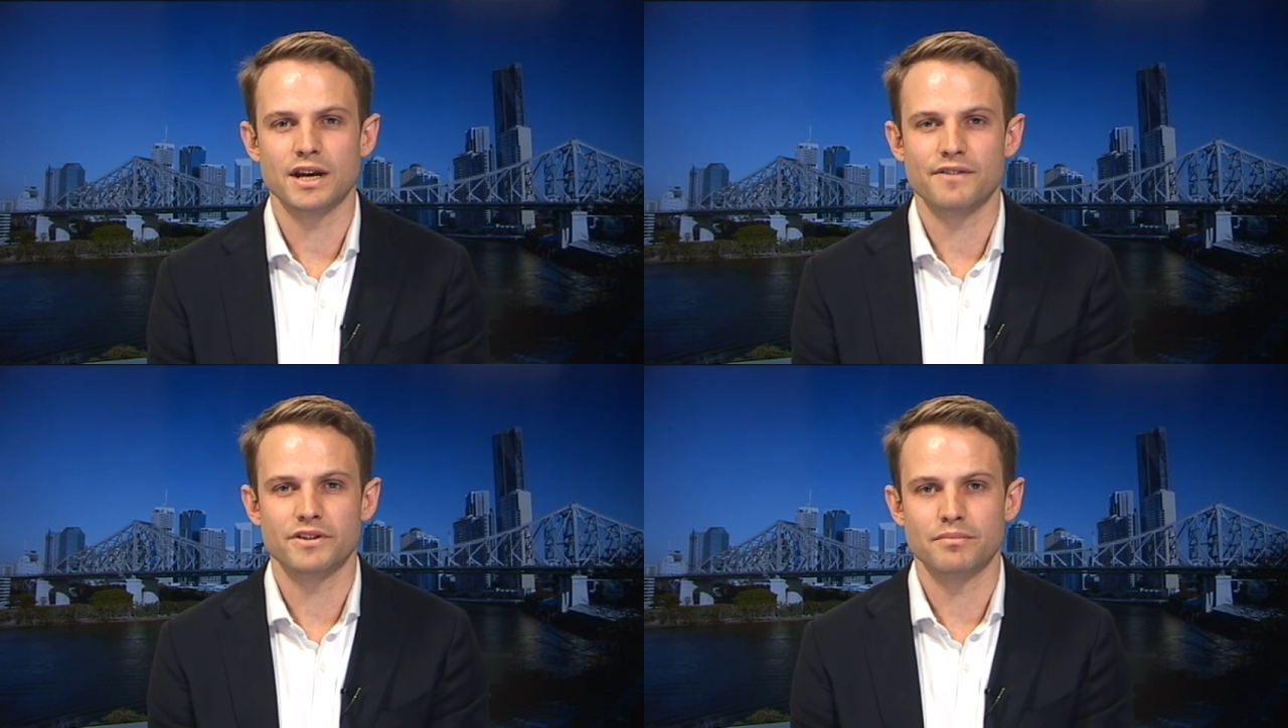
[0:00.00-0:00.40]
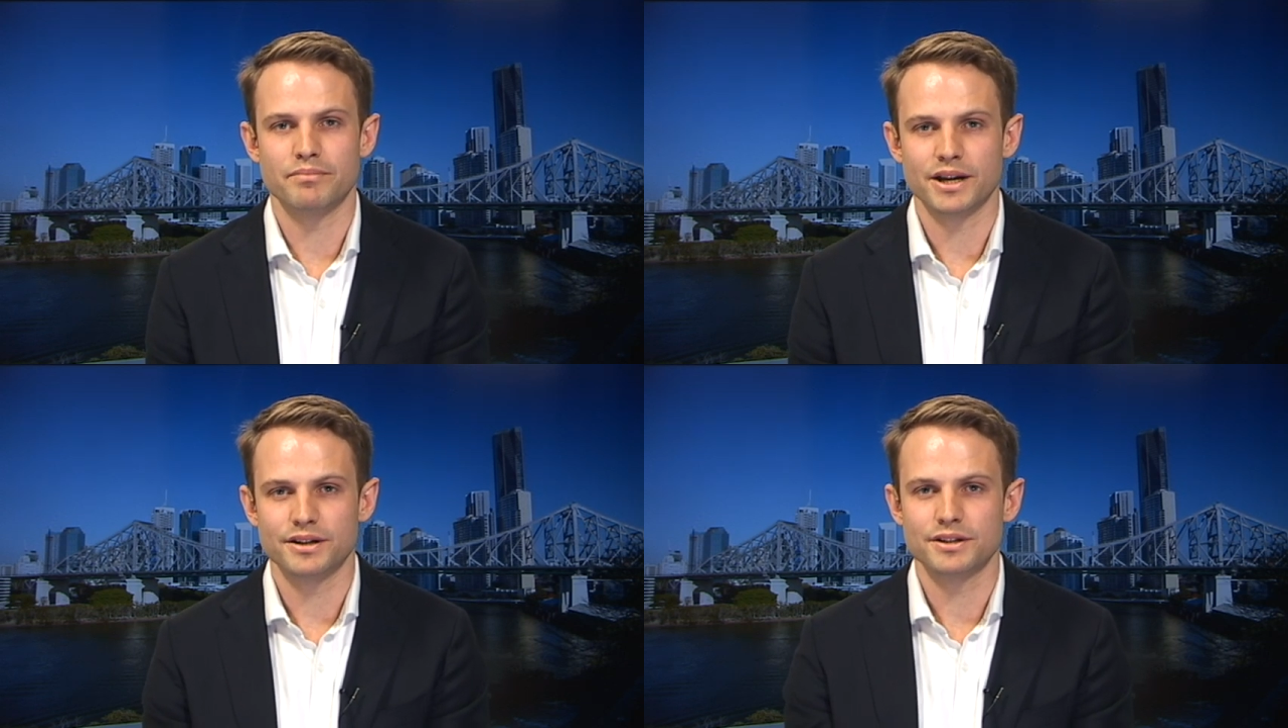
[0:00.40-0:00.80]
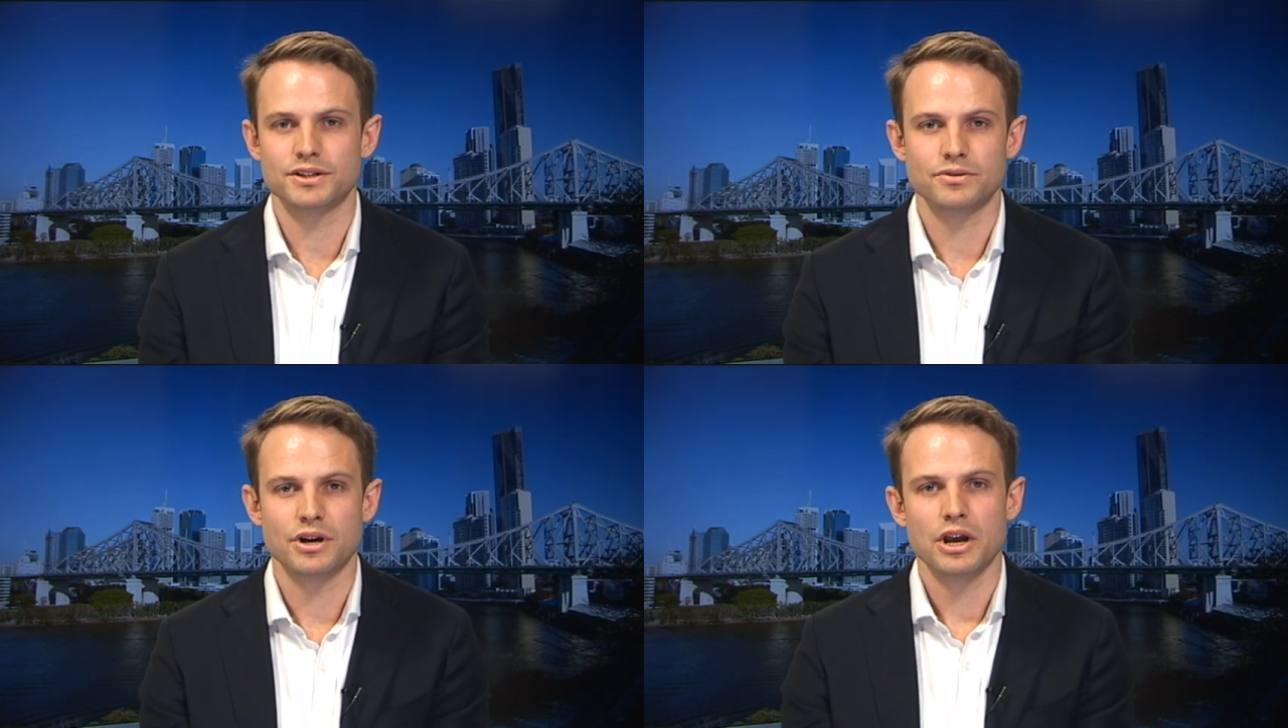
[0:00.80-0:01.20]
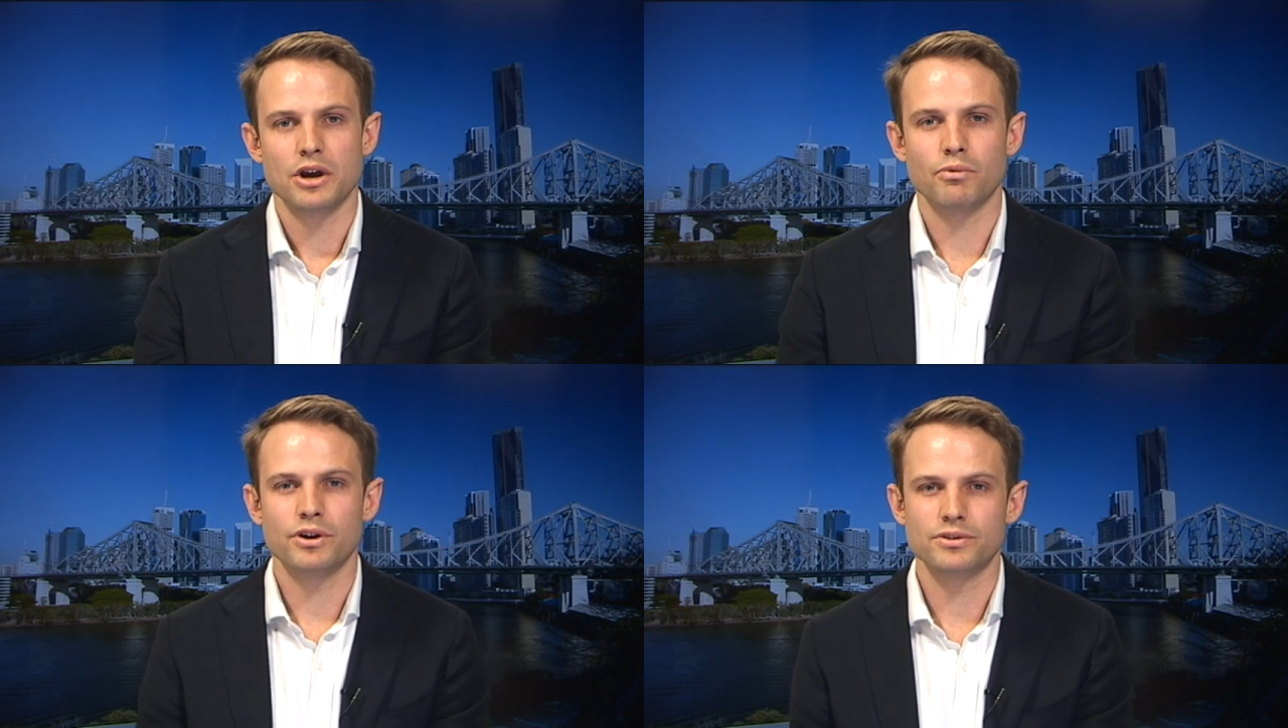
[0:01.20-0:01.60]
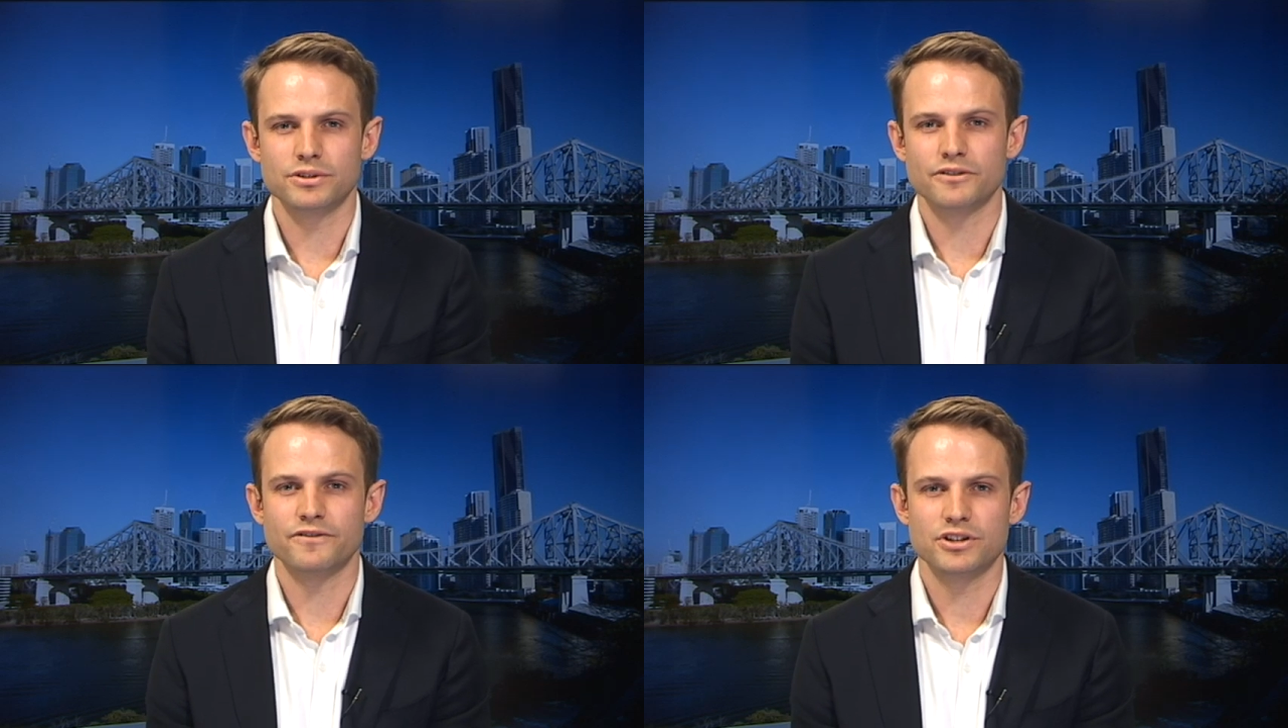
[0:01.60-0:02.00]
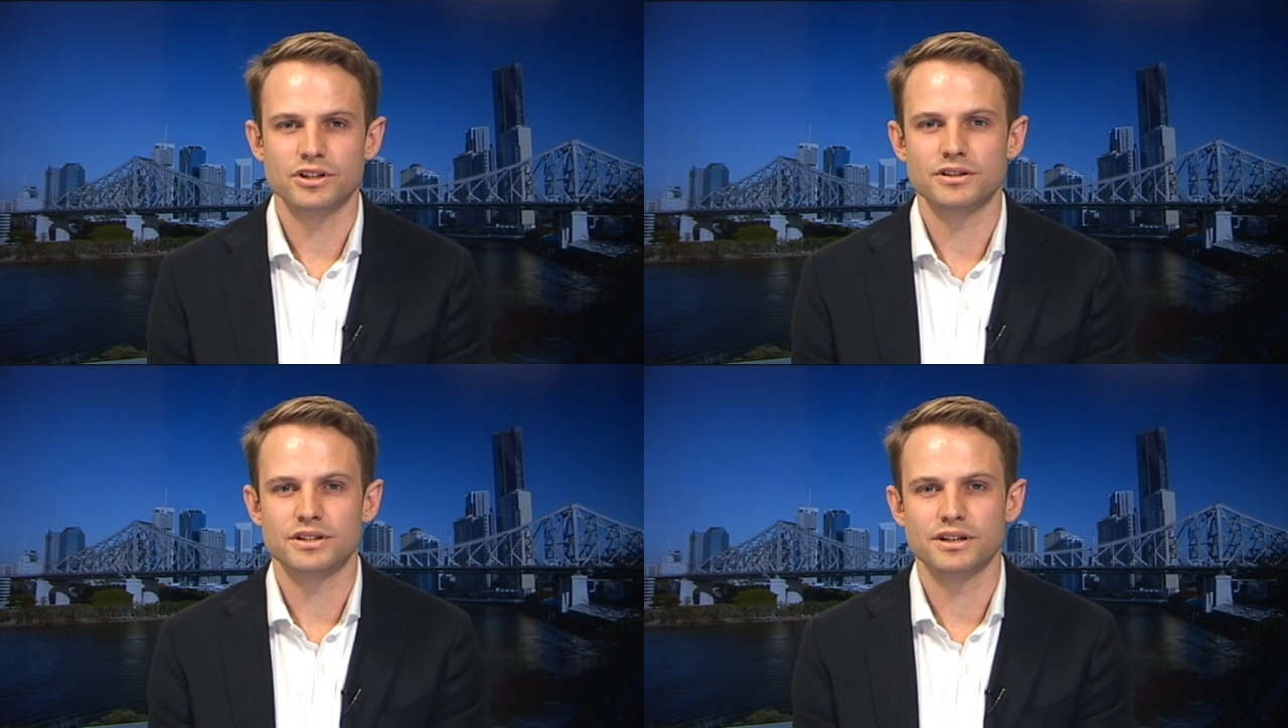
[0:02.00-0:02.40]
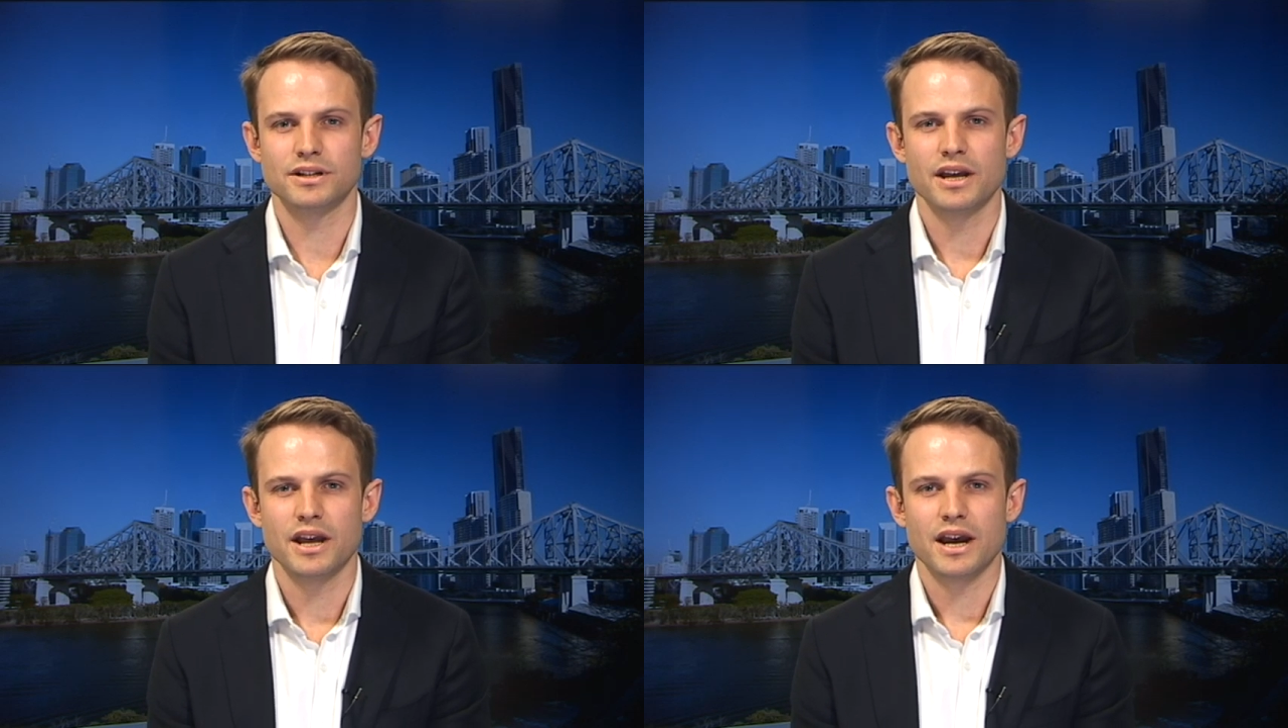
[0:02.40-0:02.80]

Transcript: have in abundance, what you're deficient in,